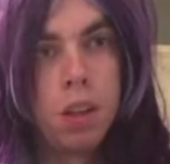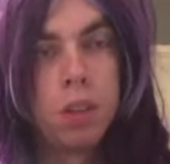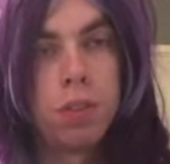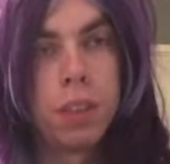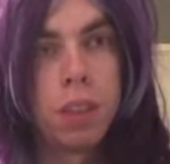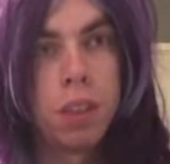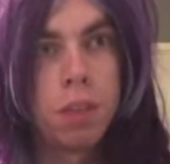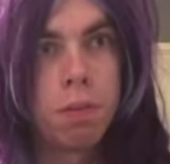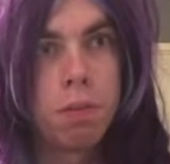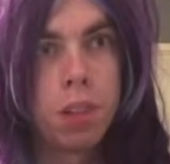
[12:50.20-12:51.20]
of the
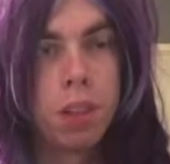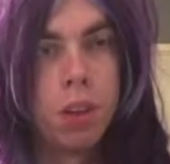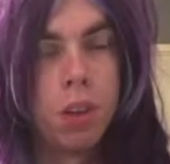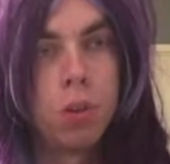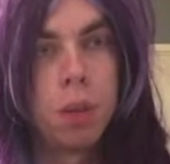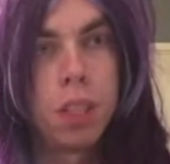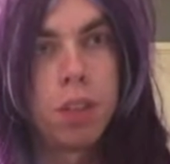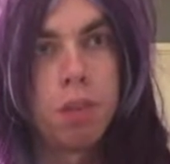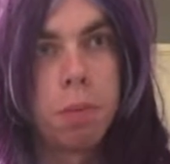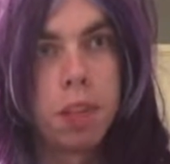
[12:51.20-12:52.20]
old man's
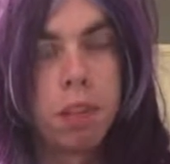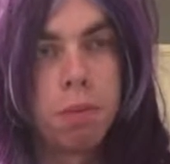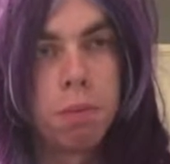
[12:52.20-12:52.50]
family.